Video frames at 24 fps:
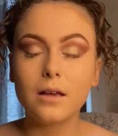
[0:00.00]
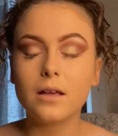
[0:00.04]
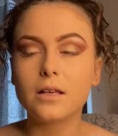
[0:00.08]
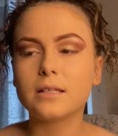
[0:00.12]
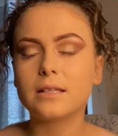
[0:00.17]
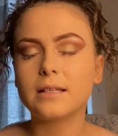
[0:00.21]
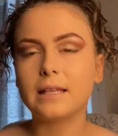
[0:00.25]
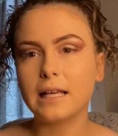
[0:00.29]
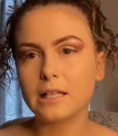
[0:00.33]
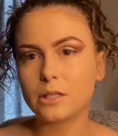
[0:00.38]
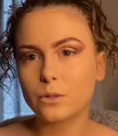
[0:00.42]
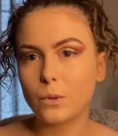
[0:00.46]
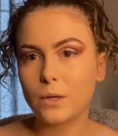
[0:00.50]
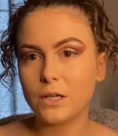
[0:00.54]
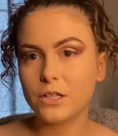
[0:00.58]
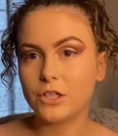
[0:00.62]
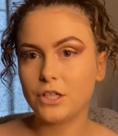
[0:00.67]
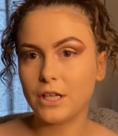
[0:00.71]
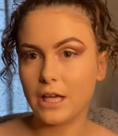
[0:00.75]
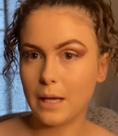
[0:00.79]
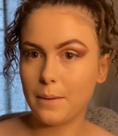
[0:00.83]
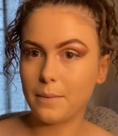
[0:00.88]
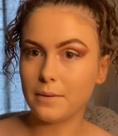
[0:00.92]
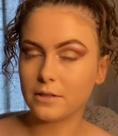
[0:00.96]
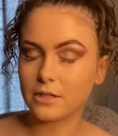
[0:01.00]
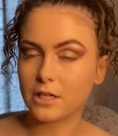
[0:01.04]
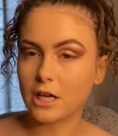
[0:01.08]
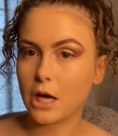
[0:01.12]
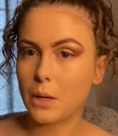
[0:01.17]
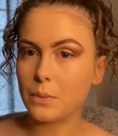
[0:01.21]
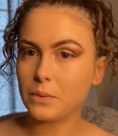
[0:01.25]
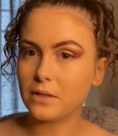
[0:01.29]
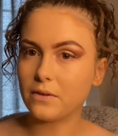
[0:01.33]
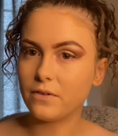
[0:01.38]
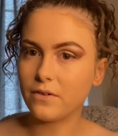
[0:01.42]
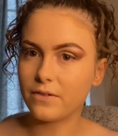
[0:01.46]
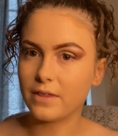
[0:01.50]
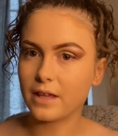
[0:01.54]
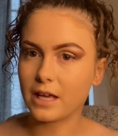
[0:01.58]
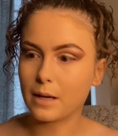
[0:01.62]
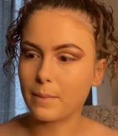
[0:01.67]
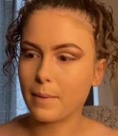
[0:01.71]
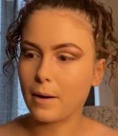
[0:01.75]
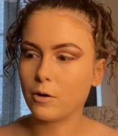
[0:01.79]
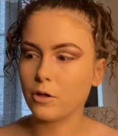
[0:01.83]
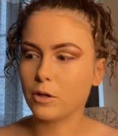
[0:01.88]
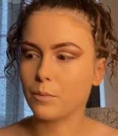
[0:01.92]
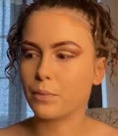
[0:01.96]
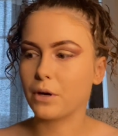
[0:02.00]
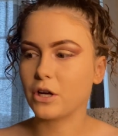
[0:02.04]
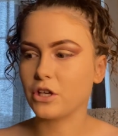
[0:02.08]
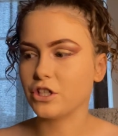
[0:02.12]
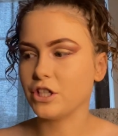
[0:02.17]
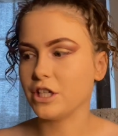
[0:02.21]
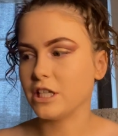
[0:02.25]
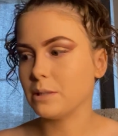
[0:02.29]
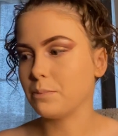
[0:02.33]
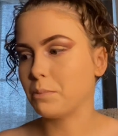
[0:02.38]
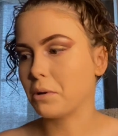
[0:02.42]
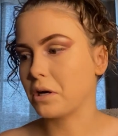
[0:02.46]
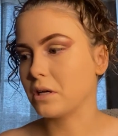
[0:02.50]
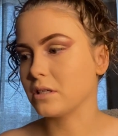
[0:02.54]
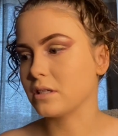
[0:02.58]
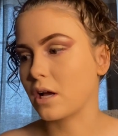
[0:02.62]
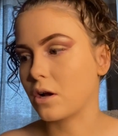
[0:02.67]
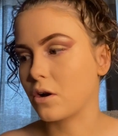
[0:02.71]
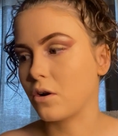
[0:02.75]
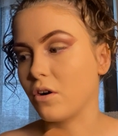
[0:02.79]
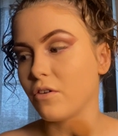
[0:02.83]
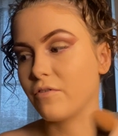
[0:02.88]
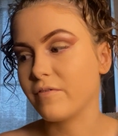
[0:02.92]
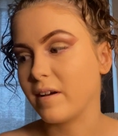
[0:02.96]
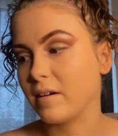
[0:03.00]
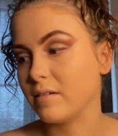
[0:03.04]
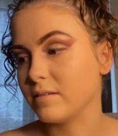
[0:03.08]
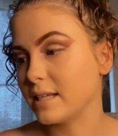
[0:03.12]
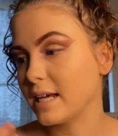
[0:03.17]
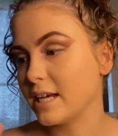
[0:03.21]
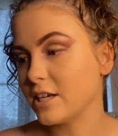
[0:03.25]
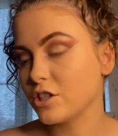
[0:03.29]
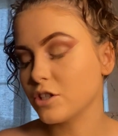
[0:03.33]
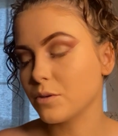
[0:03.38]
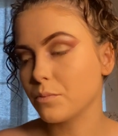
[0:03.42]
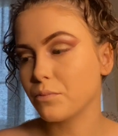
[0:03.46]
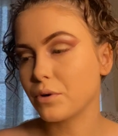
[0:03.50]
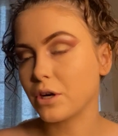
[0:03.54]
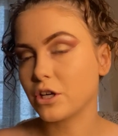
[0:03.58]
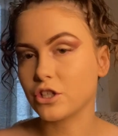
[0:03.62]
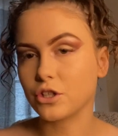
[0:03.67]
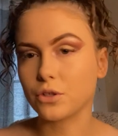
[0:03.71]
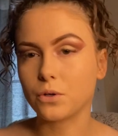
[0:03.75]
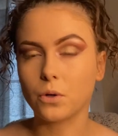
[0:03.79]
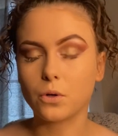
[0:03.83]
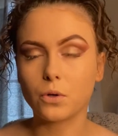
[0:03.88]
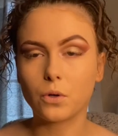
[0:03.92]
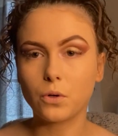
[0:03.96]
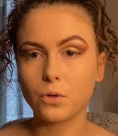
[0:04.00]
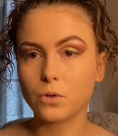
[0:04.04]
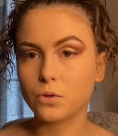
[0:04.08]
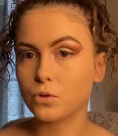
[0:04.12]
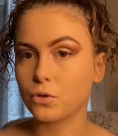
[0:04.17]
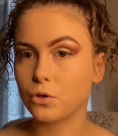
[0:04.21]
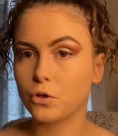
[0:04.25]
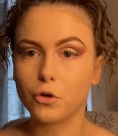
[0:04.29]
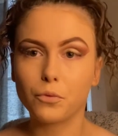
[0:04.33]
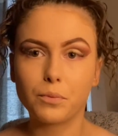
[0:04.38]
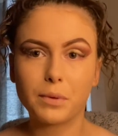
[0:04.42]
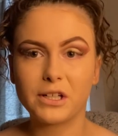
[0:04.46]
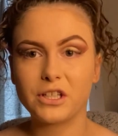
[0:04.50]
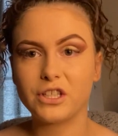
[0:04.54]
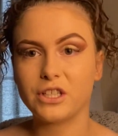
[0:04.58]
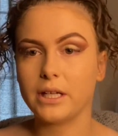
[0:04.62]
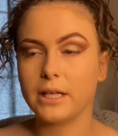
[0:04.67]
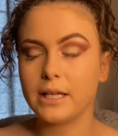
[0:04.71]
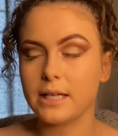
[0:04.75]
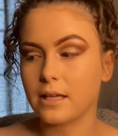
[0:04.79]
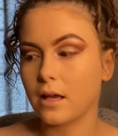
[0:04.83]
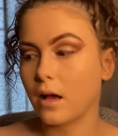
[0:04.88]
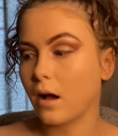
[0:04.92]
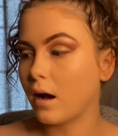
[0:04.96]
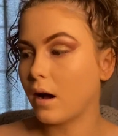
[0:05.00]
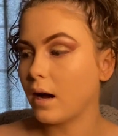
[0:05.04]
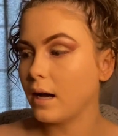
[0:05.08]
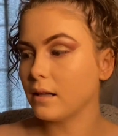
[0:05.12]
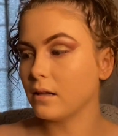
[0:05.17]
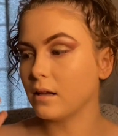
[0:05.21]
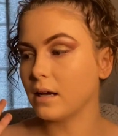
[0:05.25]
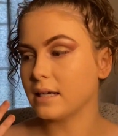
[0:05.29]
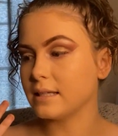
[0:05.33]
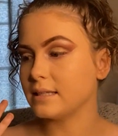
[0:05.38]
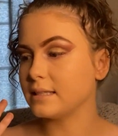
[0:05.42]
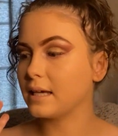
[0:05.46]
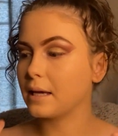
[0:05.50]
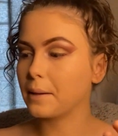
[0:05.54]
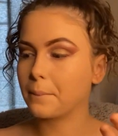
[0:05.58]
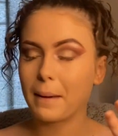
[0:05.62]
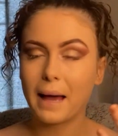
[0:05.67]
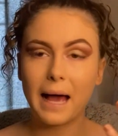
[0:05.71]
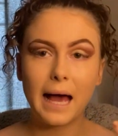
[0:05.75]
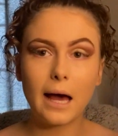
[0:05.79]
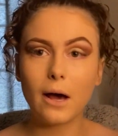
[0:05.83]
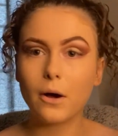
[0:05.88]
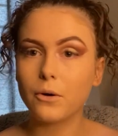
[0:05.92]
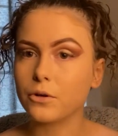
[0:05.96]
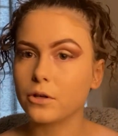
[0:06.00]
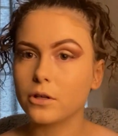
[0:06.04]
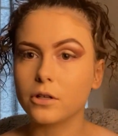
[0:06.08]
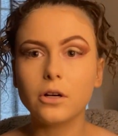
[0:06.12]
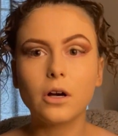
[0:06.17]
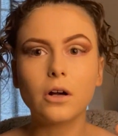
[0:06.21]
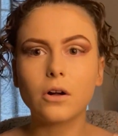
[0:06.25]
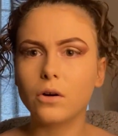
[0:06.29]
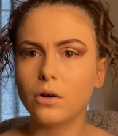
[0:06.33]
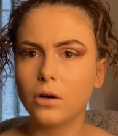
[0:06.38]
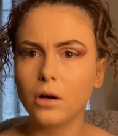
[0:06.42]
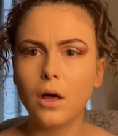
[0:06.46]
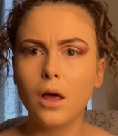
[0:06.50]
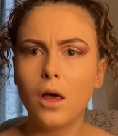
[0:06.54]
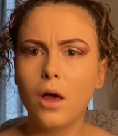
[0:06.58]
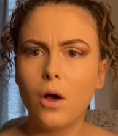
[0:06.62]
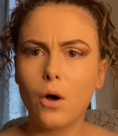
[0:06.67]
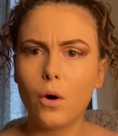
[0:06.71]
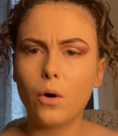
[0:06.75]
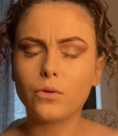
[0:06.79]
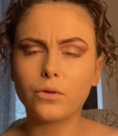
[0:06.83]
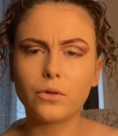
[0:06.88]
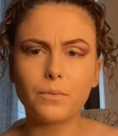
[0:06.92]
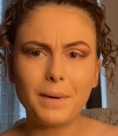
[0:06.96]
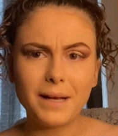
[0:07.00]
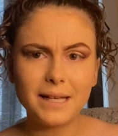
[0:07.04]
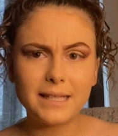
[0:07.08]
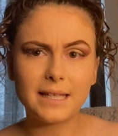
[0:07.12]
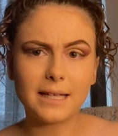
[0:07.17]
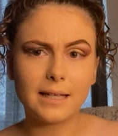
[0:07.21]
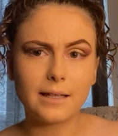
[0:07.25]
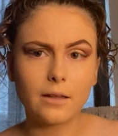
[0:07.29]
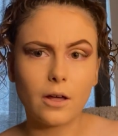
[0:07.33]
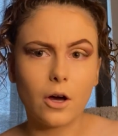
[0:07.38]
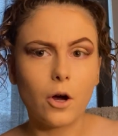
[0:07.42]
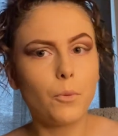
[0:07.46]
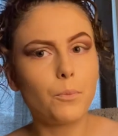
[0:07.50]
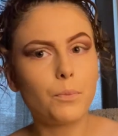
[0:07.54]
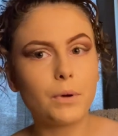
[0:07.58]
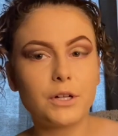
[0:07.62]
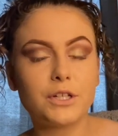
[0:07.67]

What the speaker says: So that's quite cheap in terms if you think about all the brushes, because I got a foundation brush, I got contour brushes, highlighting powder. I got basically the whole brush